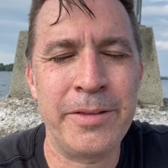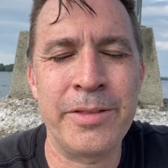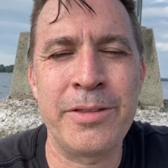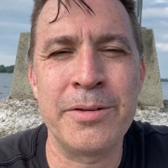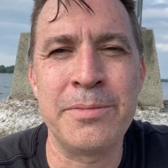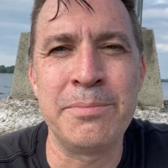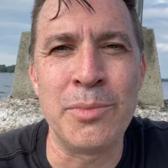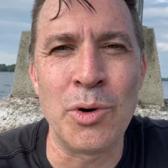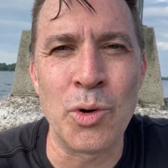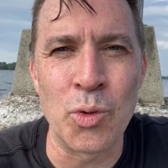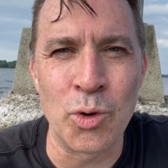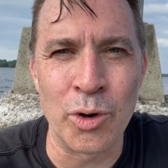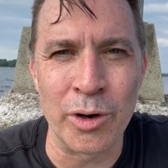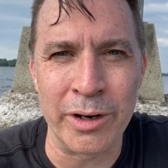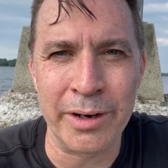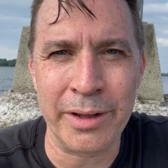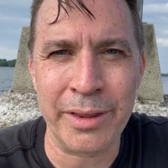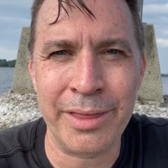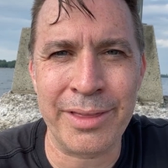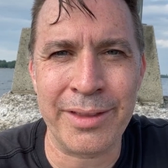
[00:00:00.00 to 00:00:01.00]

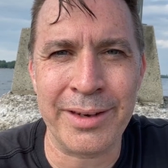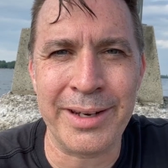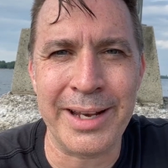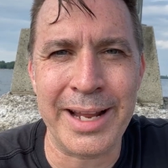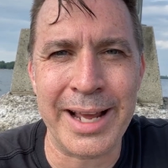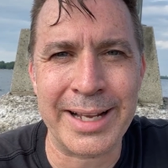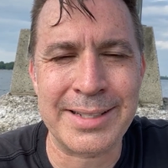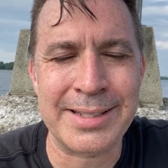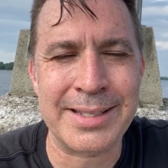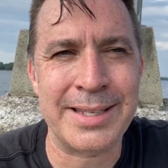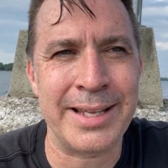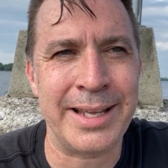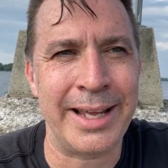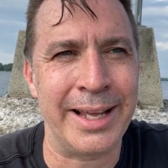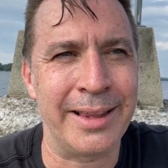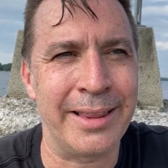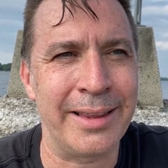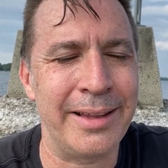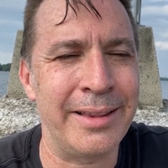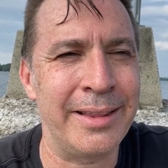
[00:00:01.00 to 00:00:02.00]
the next
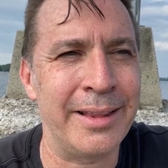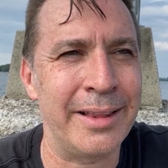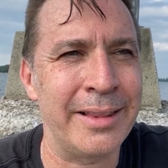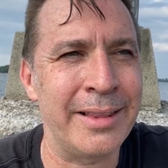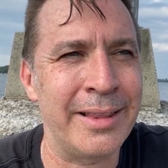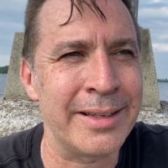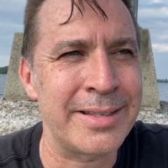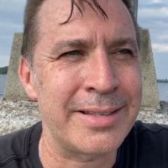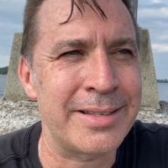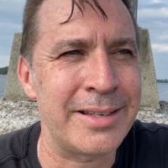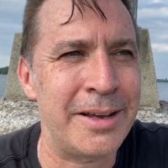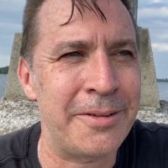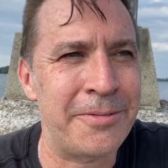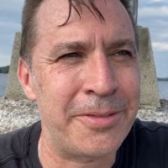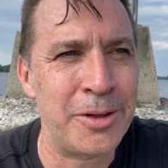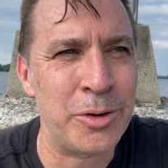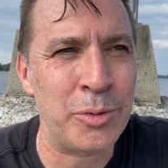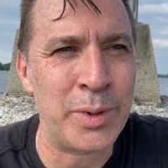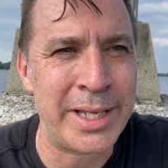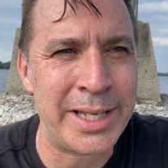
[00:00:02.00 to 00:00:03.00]
thing, the stuff
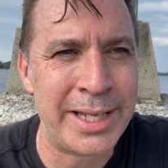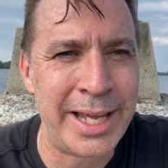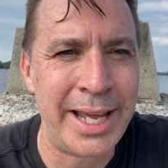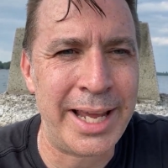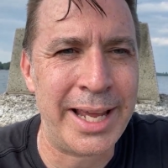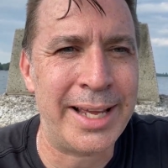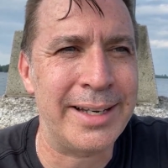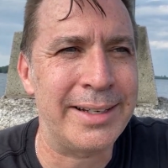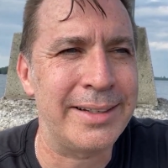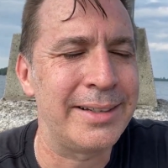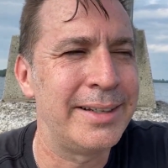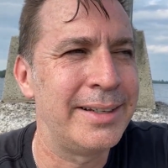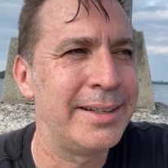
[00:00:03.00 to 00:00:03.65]
that we can't